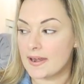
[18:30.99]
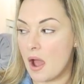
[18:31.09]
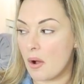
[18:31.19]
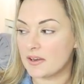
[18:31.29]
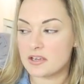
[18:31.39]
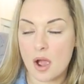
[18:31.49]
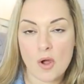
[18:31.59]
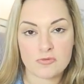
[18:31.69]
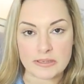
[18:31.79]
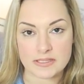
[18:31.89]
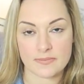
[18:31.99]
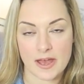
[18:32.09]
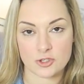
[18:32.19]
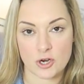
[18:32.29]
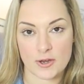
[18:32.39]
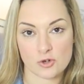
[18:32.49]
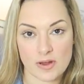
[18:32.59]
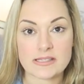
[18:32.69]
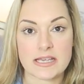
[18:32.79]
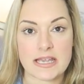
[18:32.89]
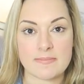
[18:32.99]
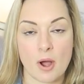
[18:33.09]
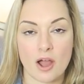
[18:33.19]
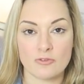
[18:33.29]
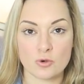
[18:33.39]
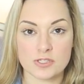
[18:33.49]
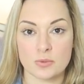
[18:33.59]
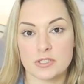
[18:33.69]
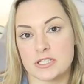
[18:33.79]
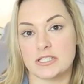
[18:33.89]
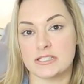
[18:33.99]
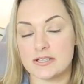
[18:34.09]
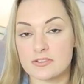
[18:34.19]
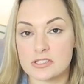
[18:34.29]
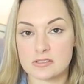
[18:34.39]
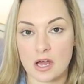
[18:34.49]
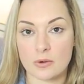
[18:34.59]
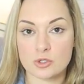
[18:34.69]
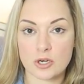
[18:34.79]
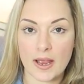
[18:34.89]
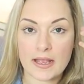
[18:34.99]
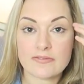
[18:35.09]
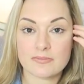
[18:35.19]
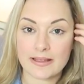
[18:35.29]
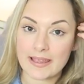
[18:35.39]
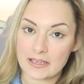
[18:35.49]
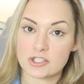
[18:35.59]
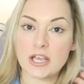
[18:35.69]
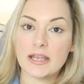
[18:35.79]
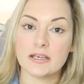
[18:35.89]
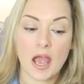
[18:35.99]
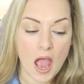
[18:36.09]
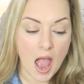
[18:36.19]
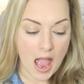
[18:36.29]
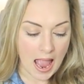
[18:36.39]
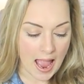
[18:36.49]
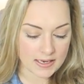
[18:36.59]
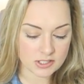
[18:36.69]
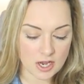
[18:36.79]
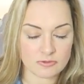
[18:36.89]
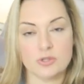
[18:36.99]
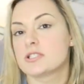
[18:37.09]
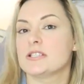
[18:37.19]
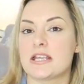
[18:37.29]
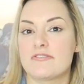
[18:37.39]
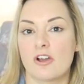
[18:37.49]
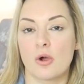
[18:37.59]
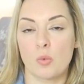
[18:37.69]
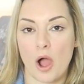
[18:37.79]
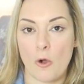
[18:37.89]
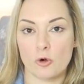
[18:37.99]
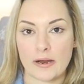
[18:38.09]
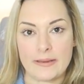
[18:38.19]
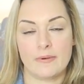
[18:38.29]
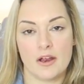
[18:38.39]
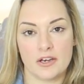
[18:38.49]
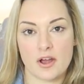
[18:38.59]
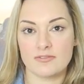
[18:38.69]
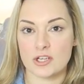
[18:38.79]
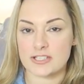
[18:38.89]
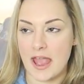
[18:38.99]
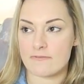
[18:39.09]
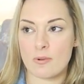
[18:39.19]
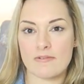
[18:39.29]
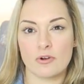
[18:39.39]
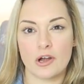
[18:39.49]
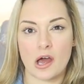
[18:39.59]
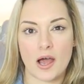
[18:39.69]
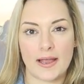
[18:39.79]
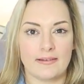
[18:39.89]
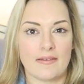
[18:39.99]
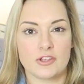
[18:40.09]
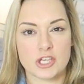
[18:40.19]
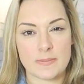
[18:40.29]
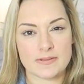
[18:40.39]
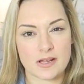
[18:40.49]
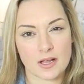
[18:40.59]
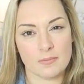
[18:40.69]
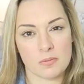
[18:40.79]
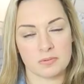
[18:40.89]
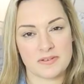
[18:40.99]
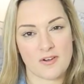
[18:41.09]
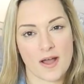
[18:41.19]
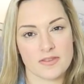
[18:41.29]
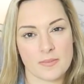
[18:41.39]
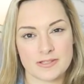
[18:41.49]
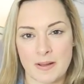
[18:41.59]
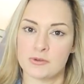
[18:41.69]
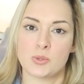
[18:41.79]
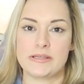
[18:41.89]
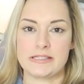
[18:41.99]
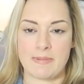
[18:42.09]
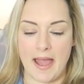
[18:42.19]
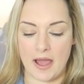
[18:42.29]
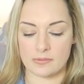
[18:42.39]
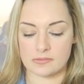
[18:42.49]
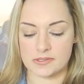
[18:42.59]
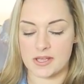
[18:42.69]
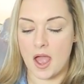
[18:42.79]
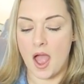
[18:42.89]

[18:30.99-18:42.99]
Now, I know I picked up that tray already, but I've also wanted a different style tray for my kitchen. And I've wanted either a white or grey one, and I've looked everywhere online. And the cheapest I can probably find them is about £20.